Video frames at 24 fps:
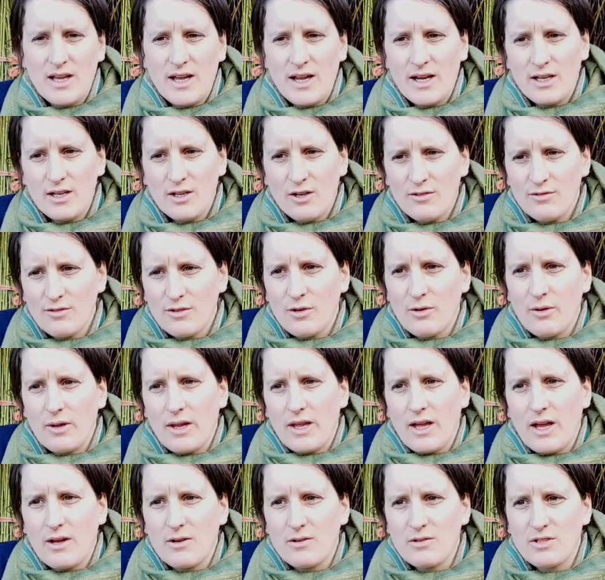I love
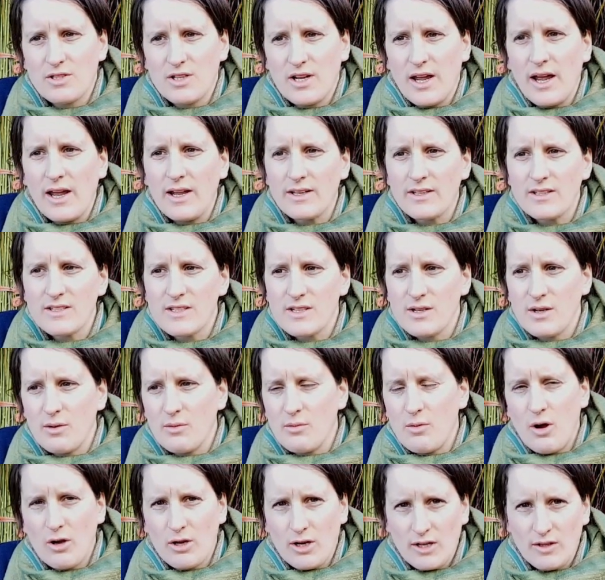going out and uh,
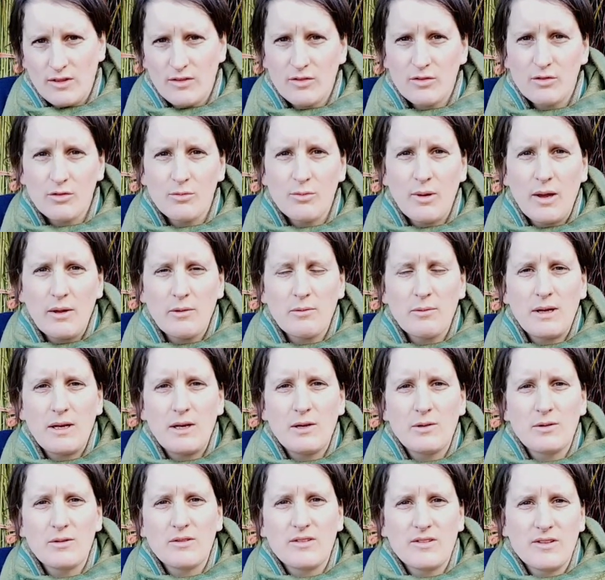walking through my
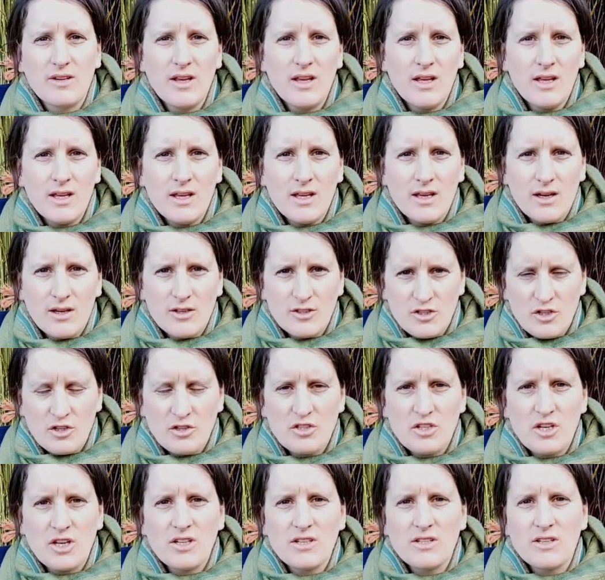willows,
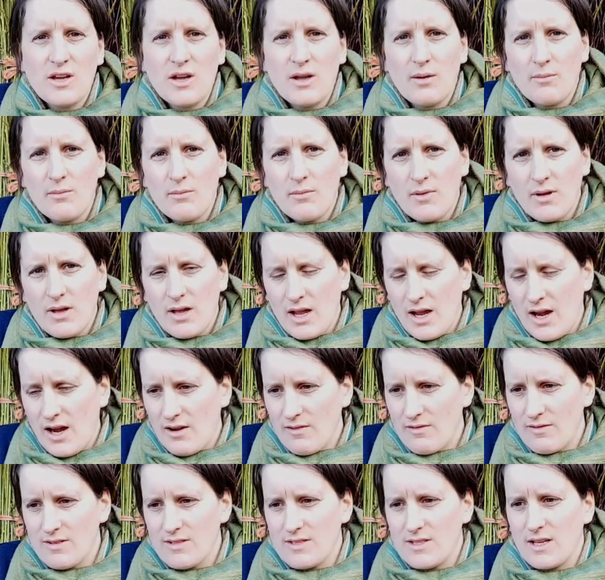touching them,
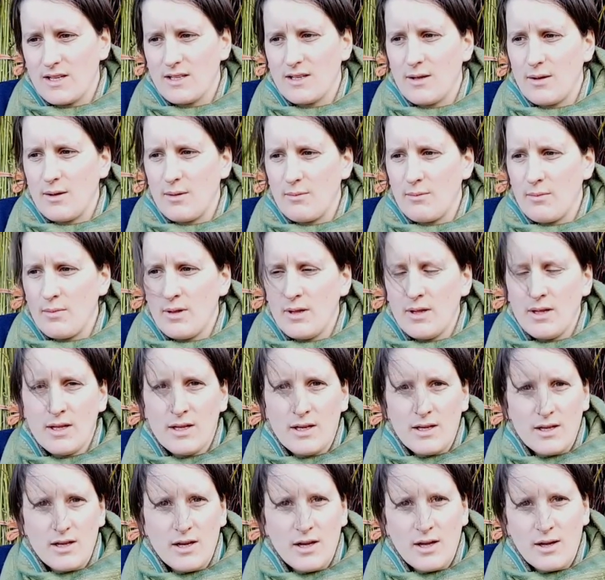harvesting them,
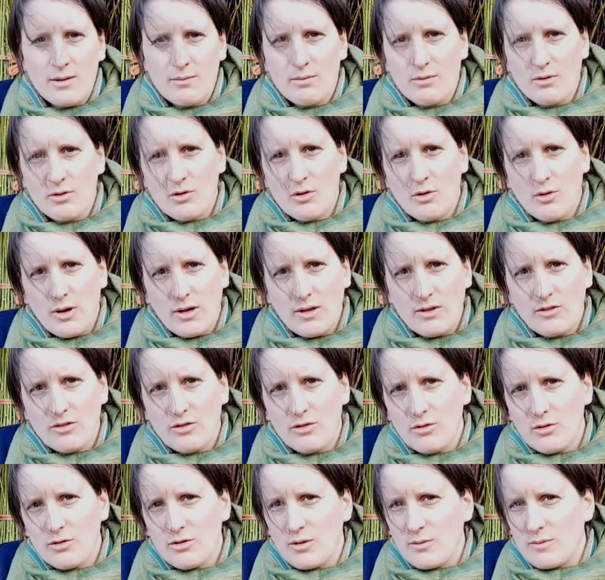um, going
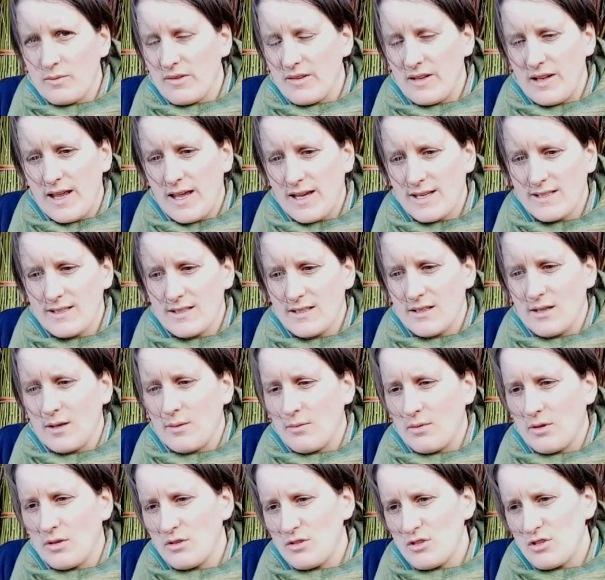through them, selecting
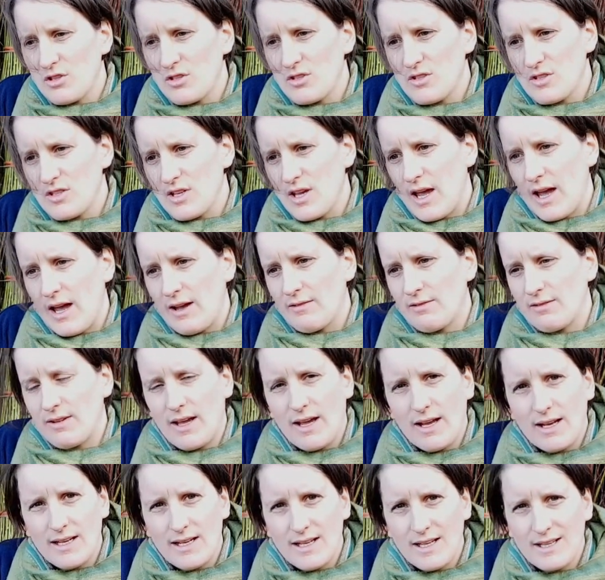them. You just have
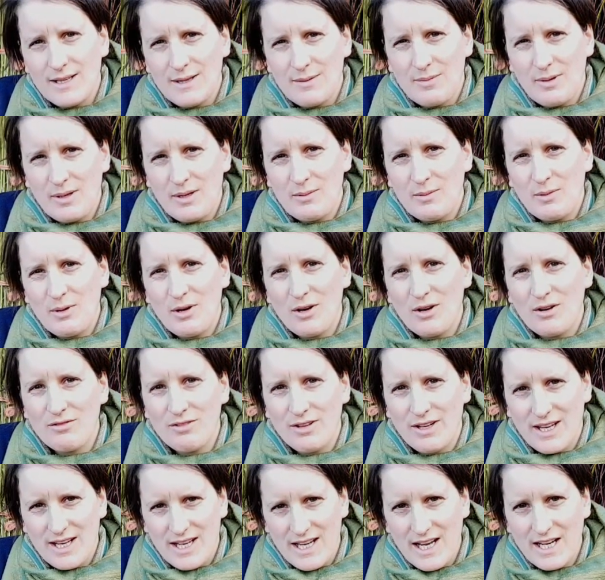that little bit more of
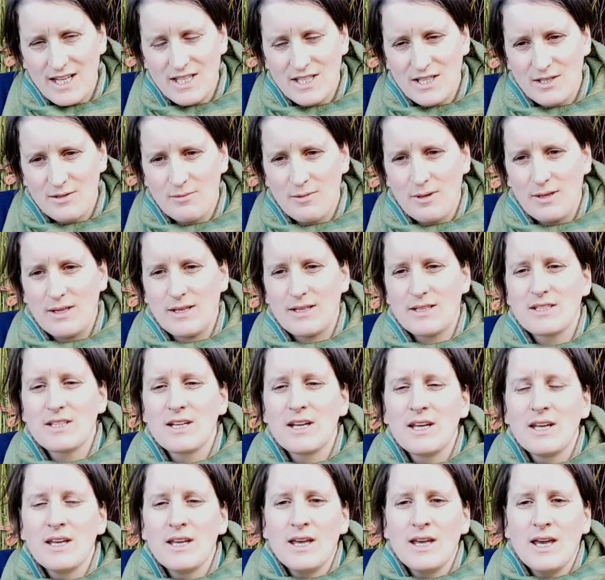a connection with it
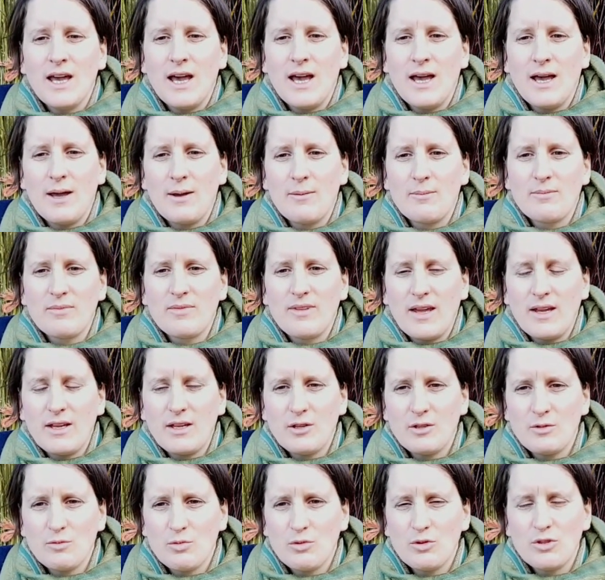um, that
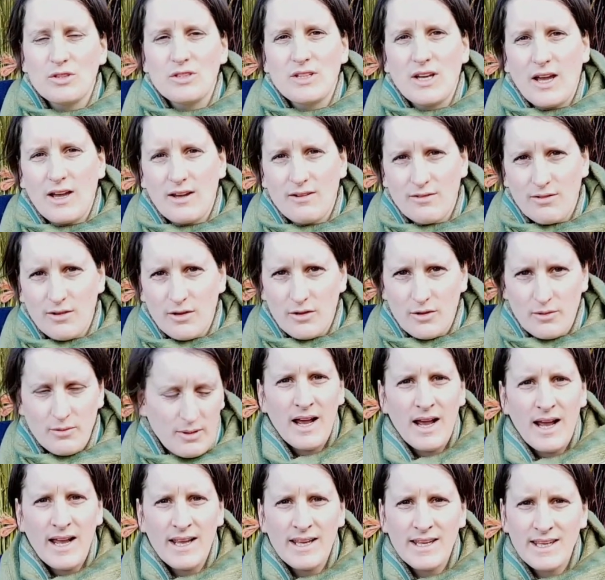you wouldn't have otherwise.
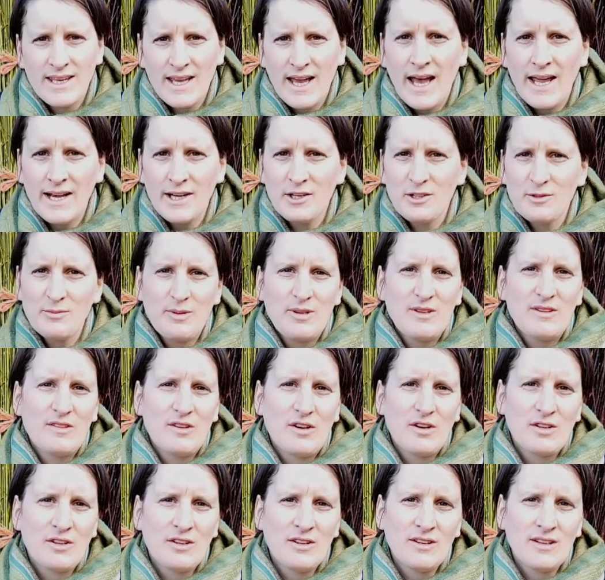I cannot be
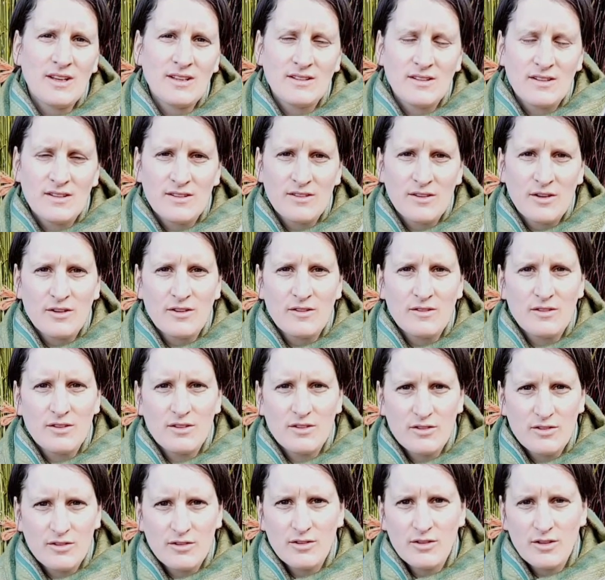certain that the, certain,
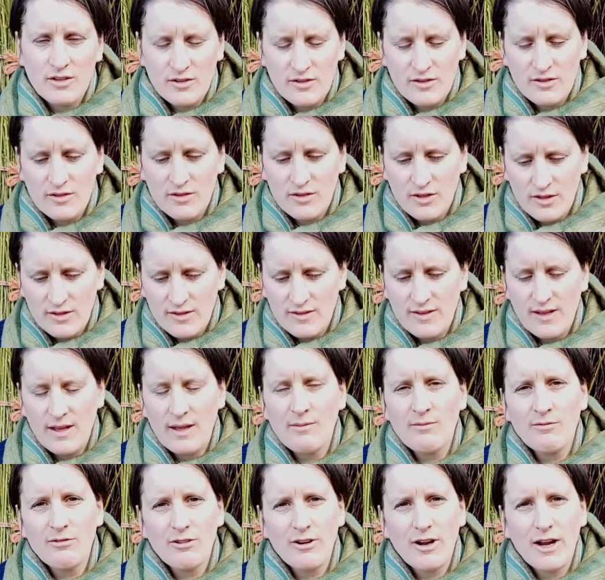the, the
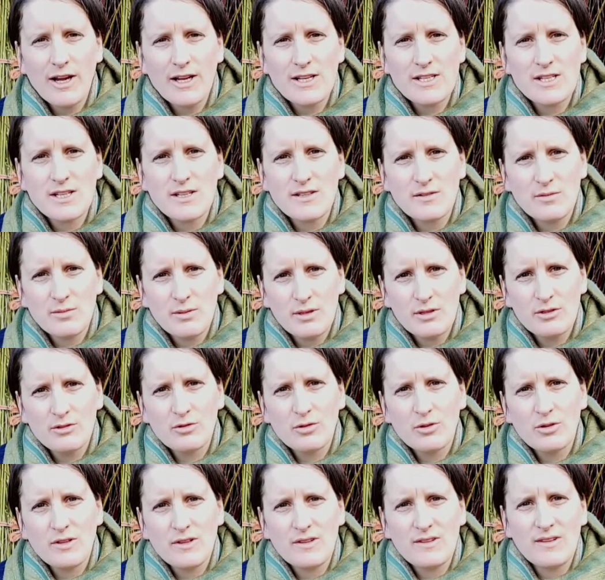same varieties will
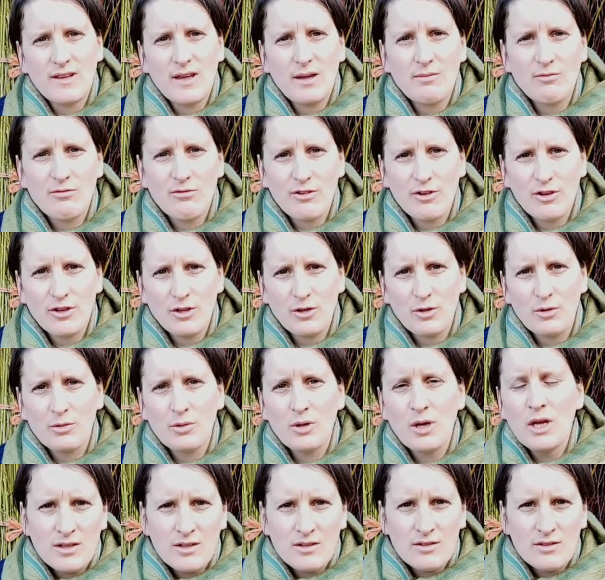grow the same for you.